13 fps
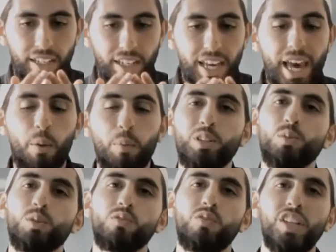And when she
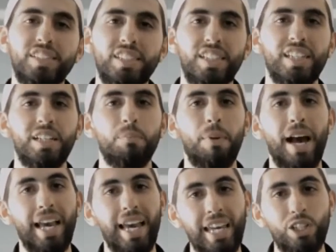was visited by
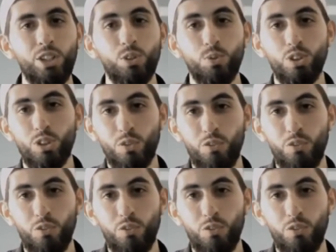angels in the